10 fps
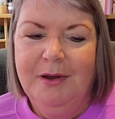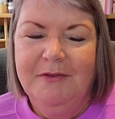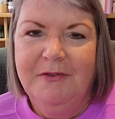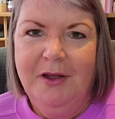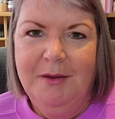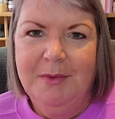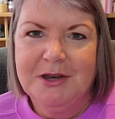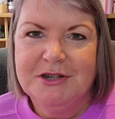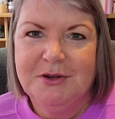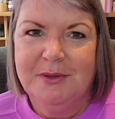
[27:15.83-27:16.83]
I finally
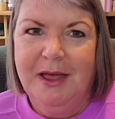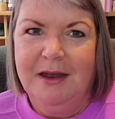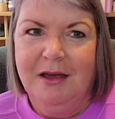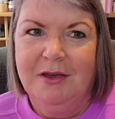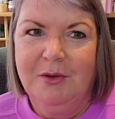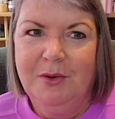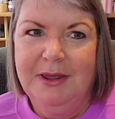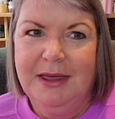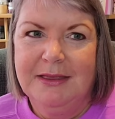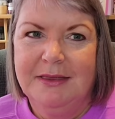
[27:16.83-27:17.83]
managed to do that, I couldn't
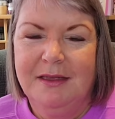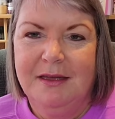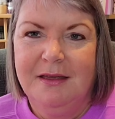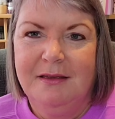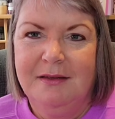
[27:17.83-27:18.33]
get the